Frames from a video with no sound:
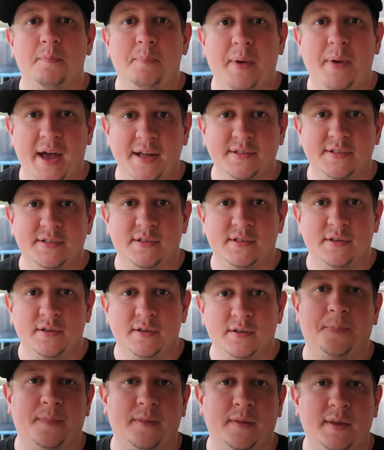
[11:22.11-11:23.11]
bets.
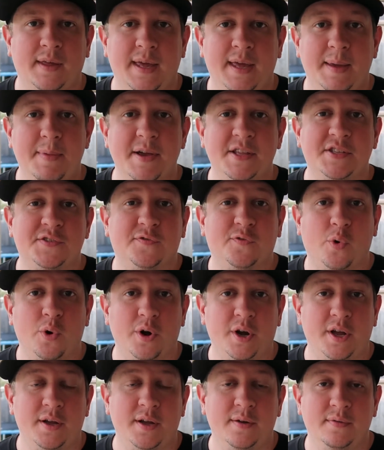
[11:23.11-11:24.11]
He bets
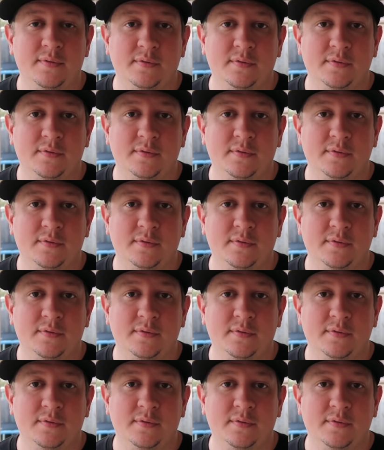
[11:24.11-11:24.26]
40.